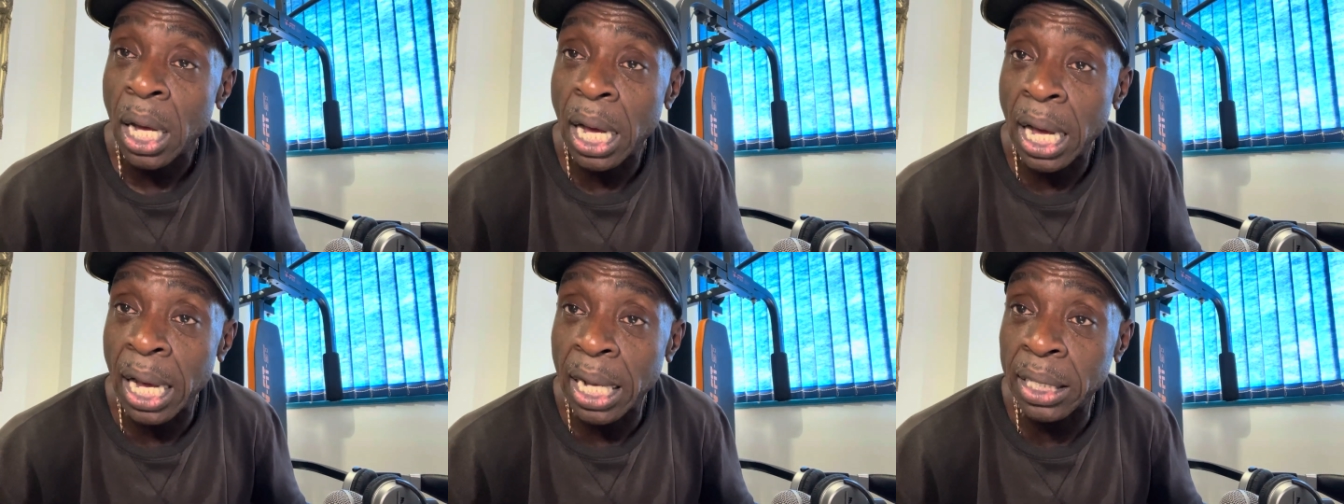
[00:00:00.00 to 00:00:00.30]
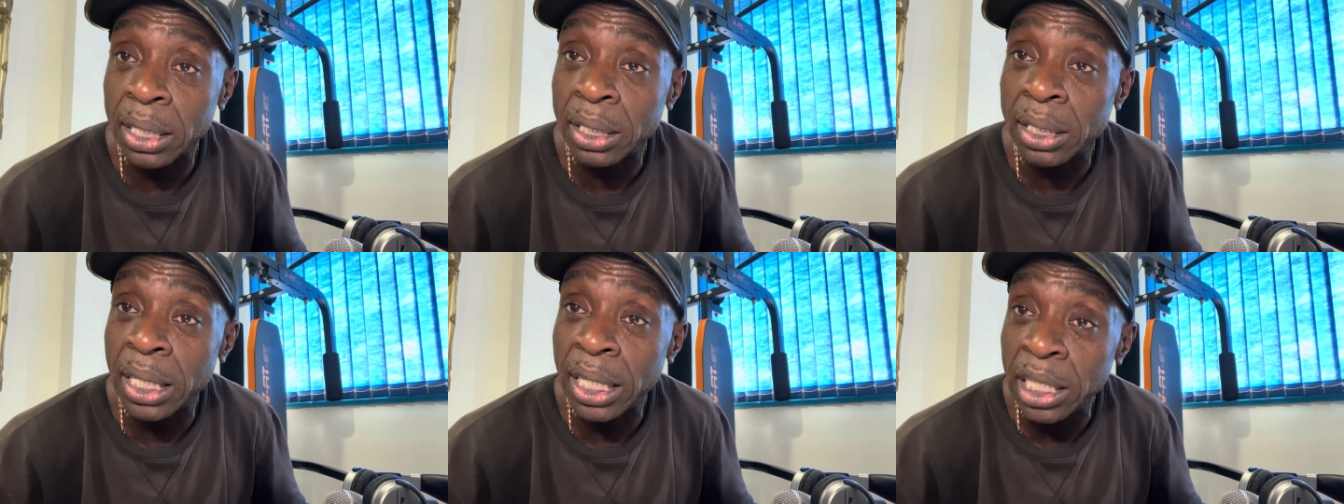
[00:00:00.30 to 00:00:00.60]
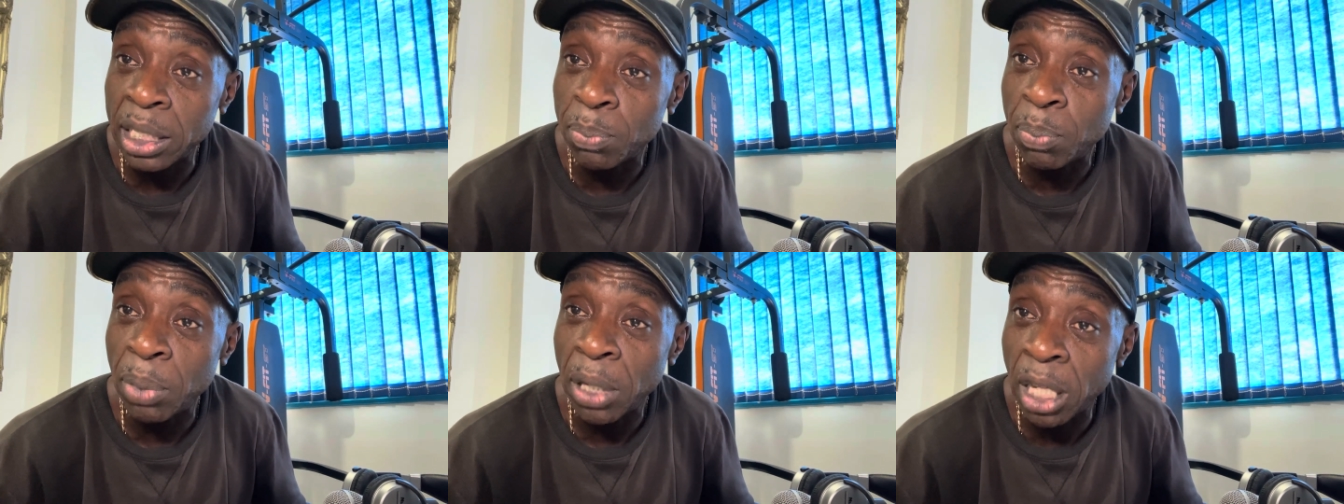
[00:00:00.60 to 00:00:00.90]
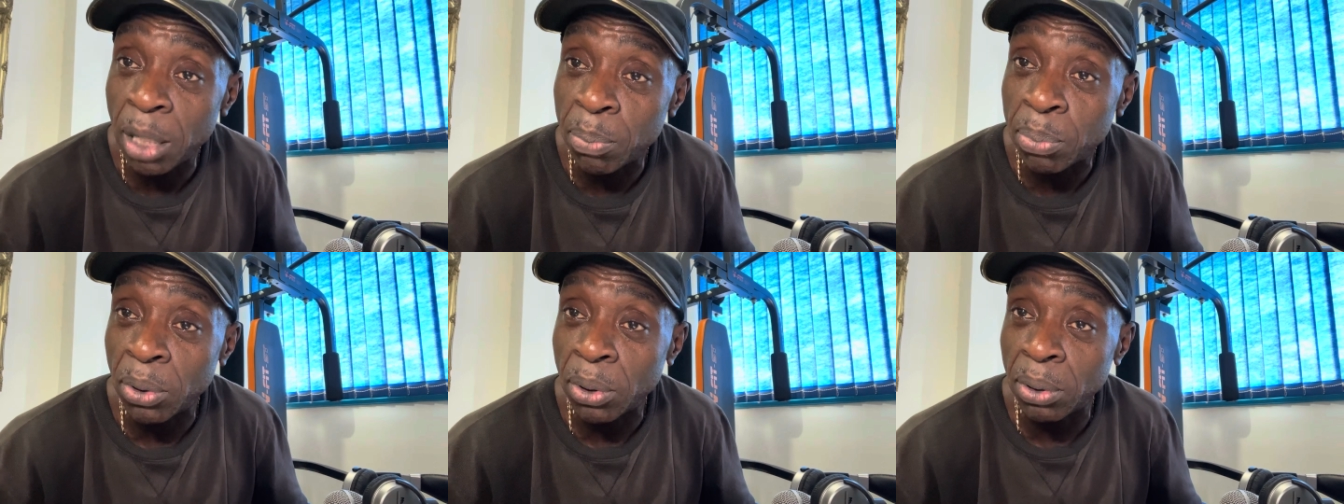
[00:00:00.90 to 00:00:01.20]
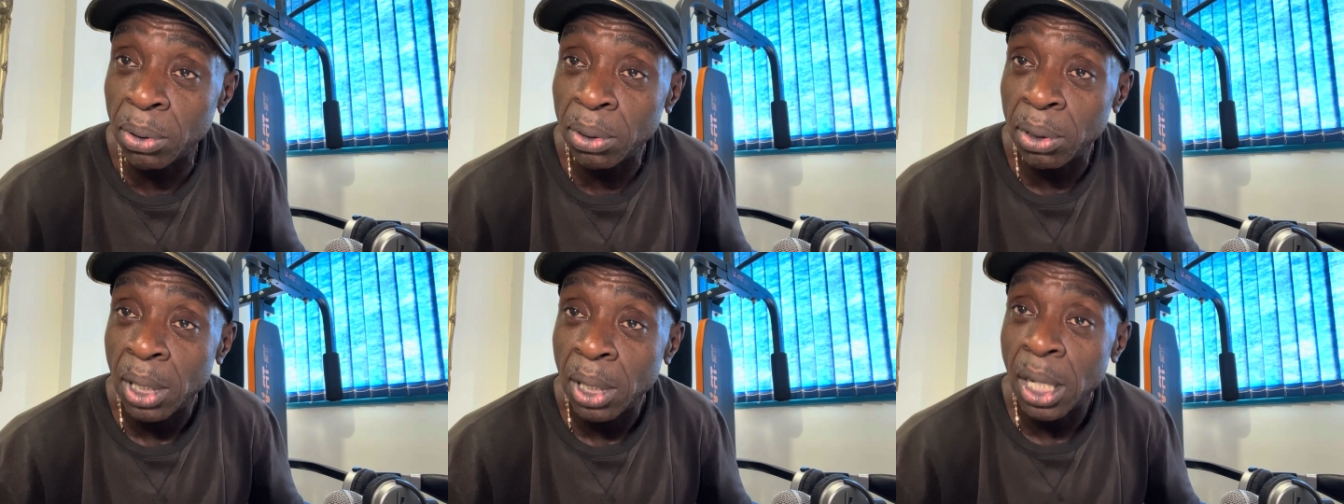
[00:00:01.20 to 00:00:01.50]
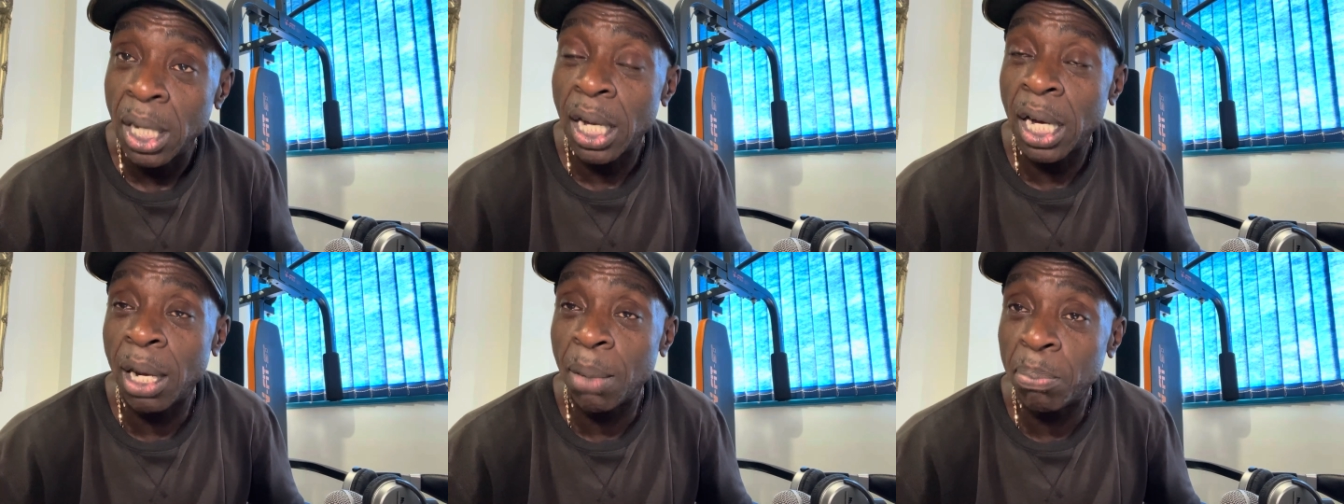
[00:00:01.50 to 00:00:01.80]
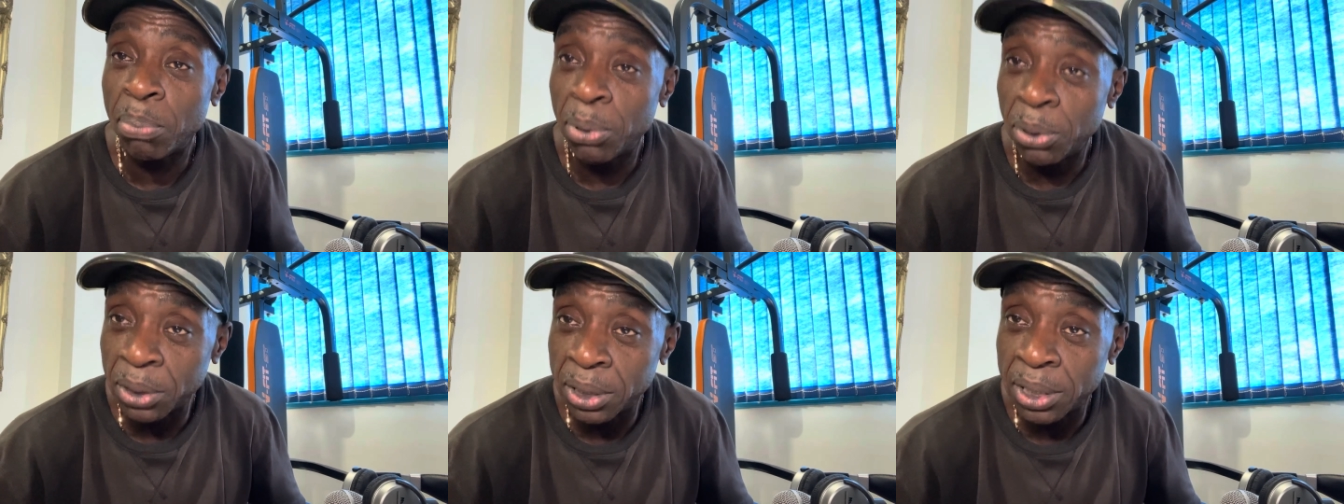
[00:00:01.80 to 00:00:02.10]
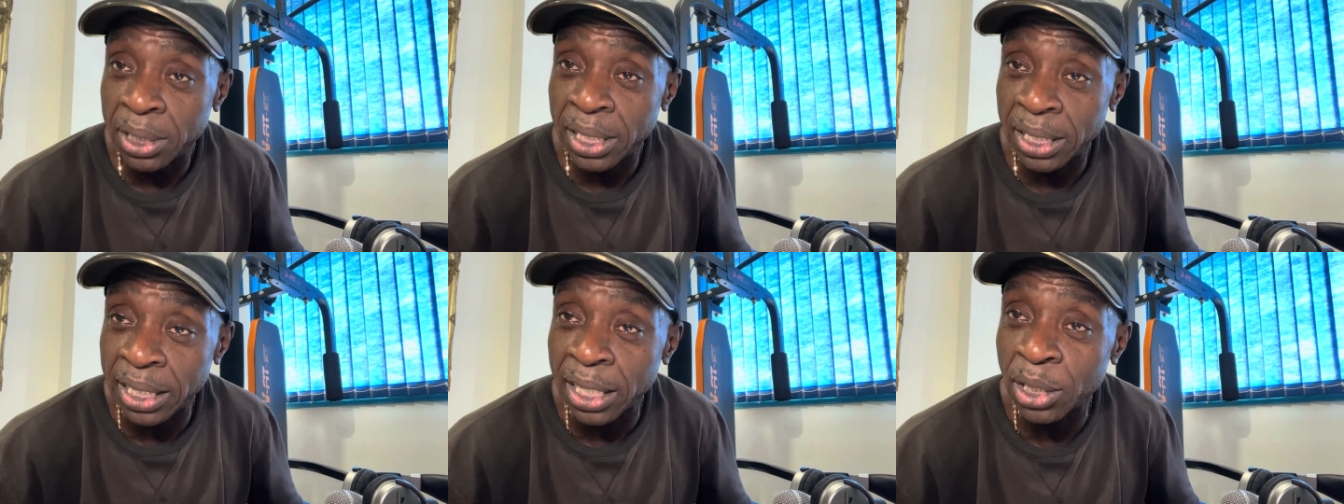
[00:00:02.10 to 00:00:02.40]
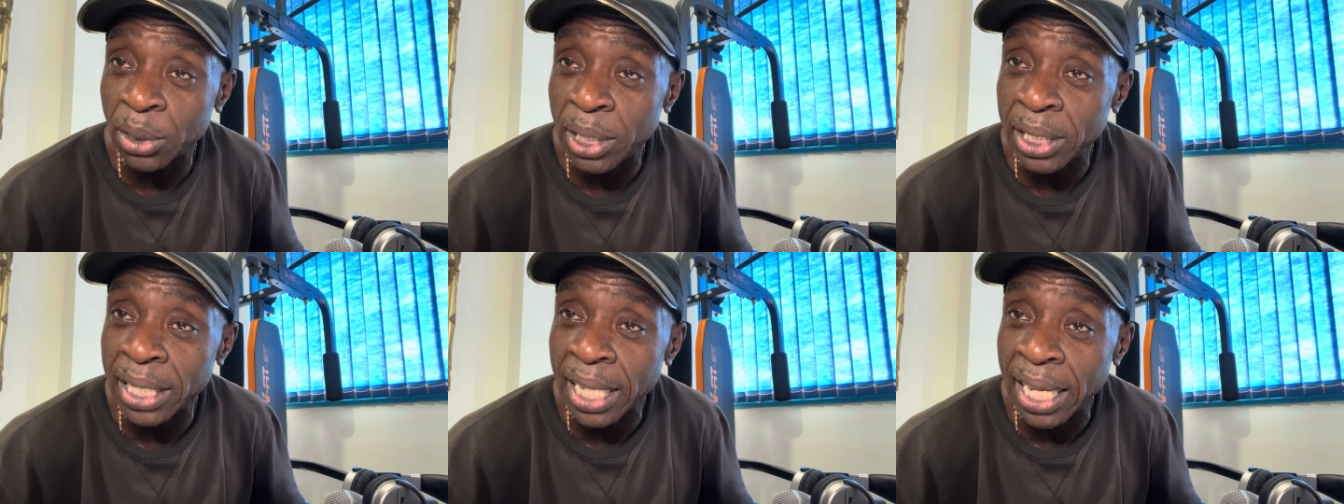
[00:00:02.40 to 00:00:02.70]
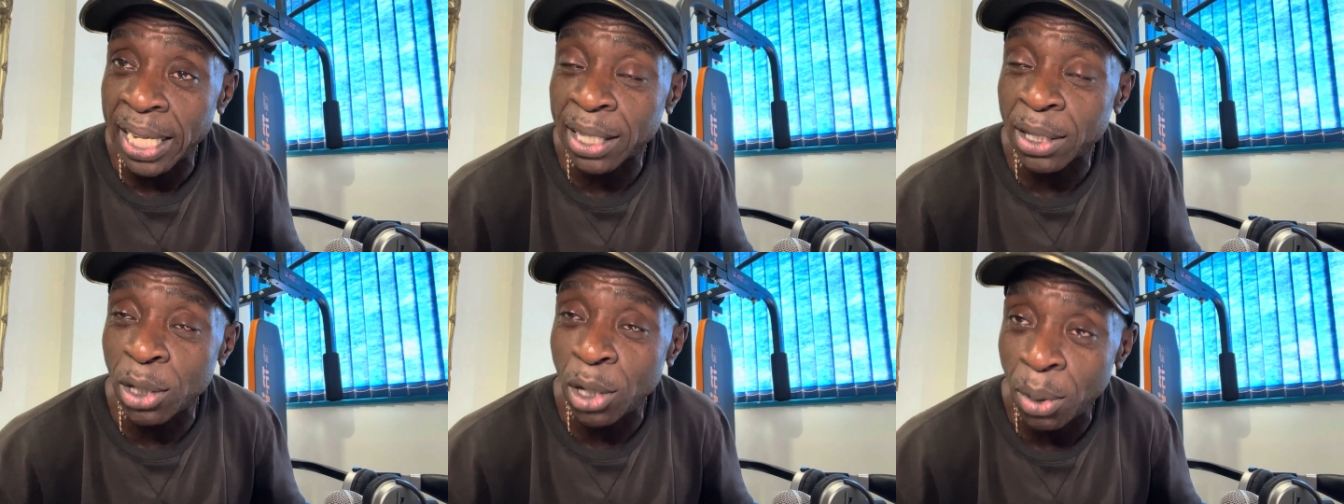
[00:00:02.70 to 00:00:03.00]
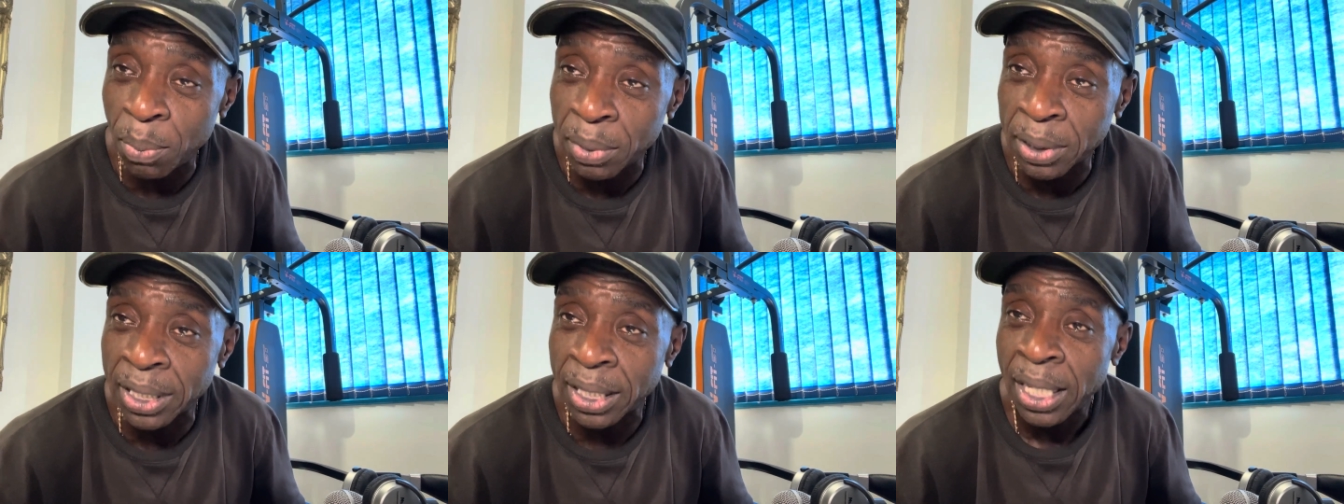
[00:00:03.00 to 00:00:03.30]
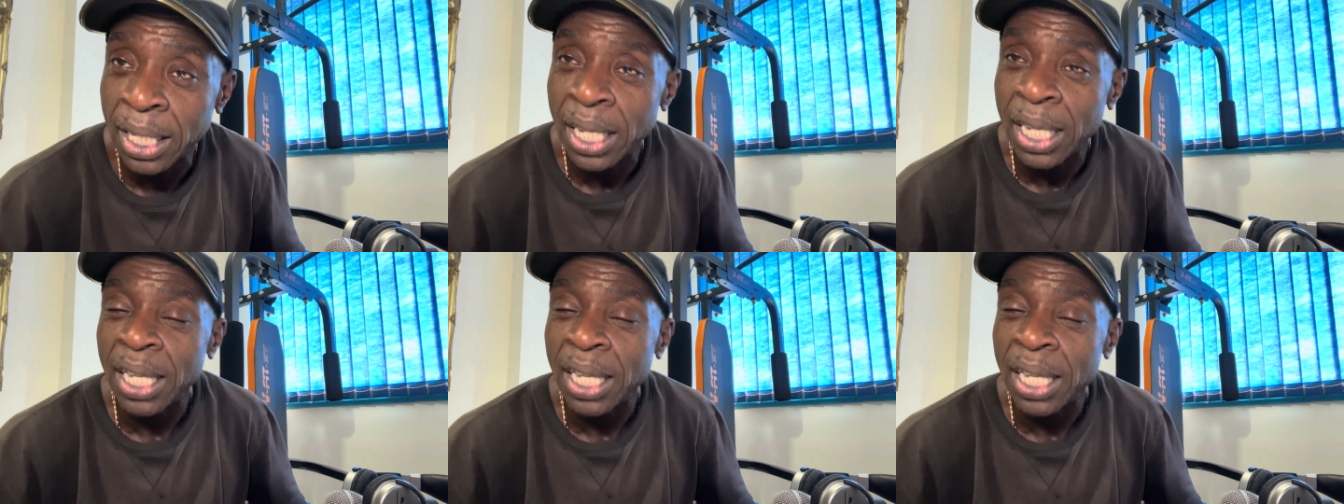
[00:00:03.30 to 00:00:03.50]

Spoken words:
And these people are putting, they're doing a comedy.